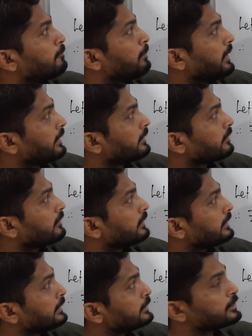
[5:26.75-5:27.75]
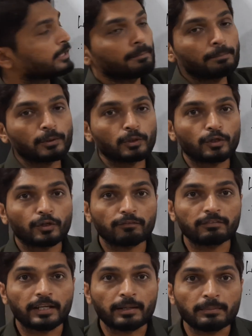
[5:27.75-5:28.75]
But each component
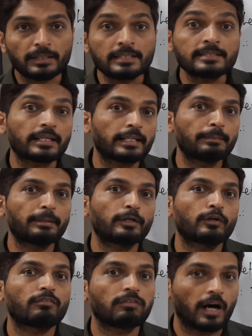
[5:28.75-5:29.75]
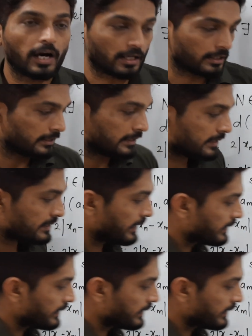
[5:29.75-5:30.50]
of them is element of R. Just